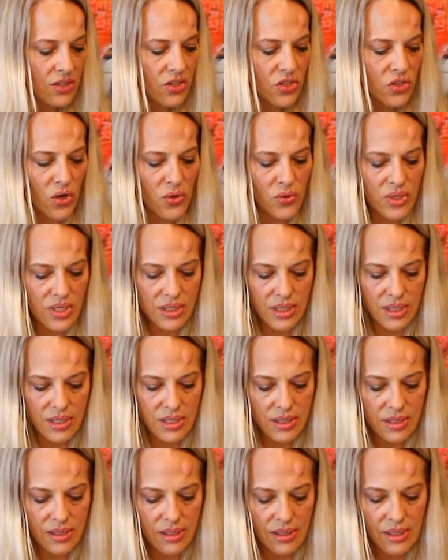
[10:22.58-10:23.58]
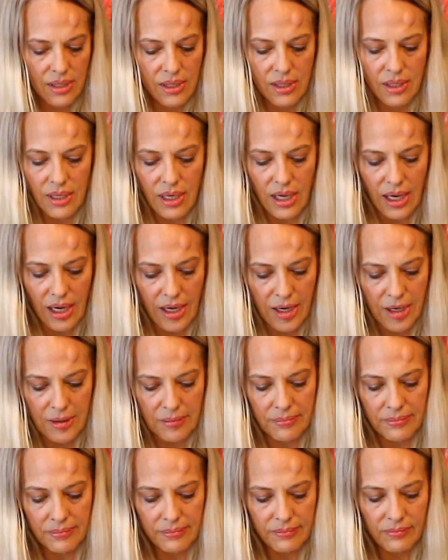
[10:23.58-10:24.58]
So this is,
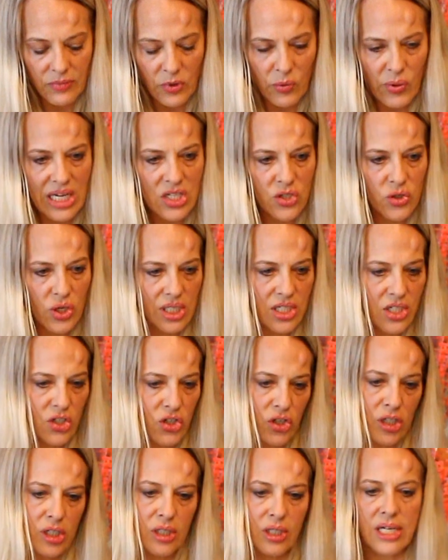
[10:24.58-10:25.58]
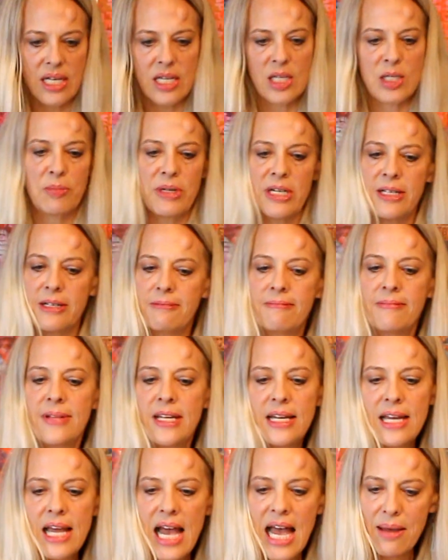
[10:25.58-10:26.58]
the Reconstructed Journal has been
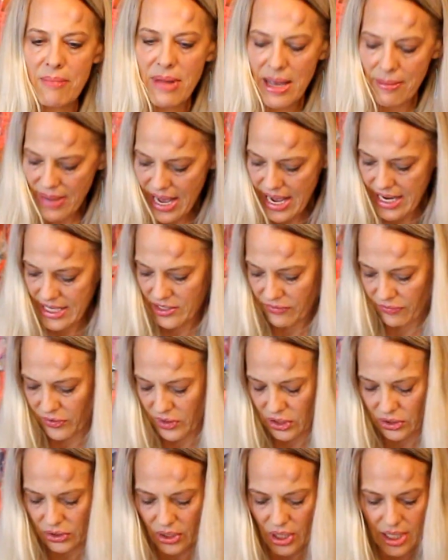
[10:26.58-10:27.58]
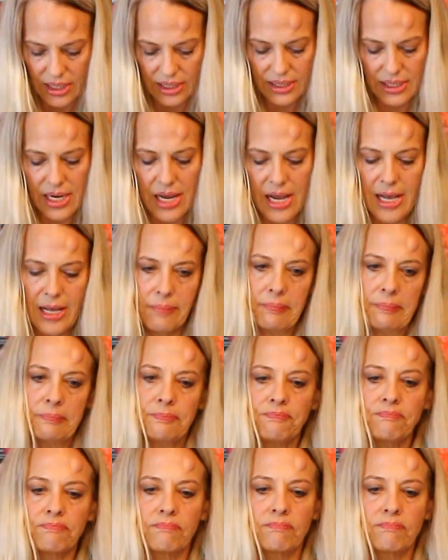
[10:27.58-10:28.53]
on my mind for a long time.